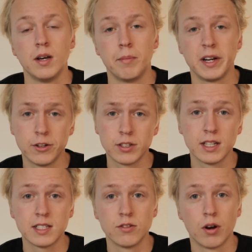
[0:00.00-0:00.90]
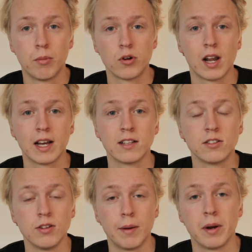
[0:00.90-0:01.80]
By doing this, you are more likely
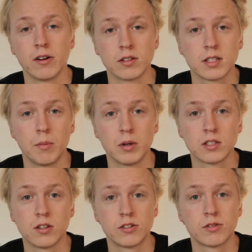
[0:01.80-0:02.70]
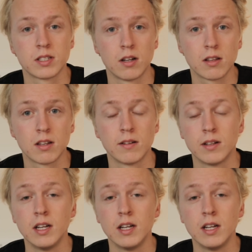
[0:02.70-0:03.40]
to appear on someone's search result.